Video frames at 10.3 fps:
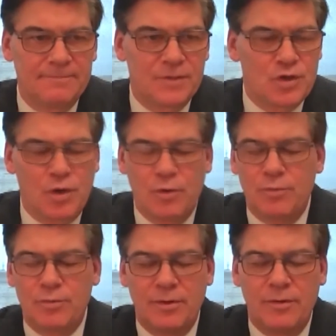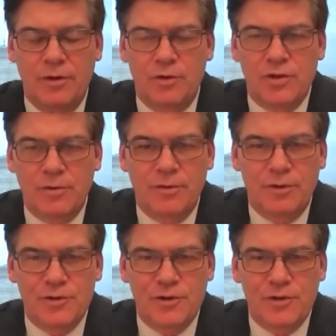So those
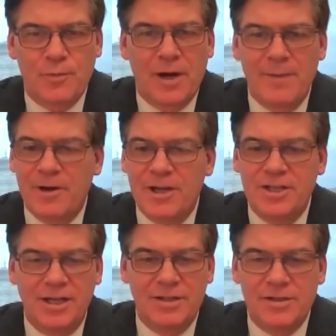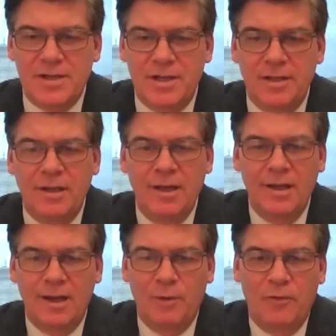are the primary changes, and
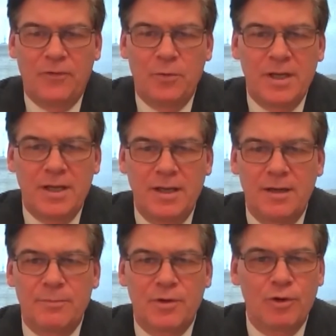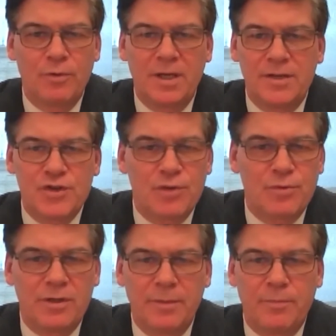I'm hopeful we can get them through because they're
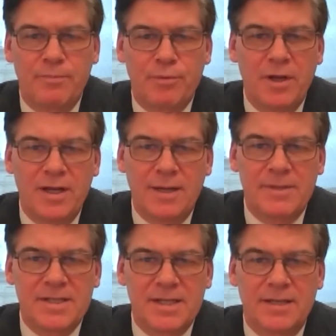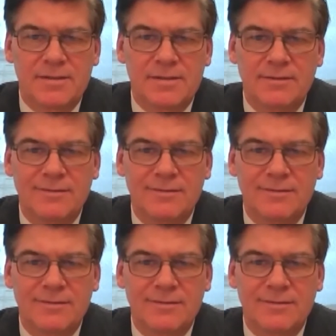really pretty common sense.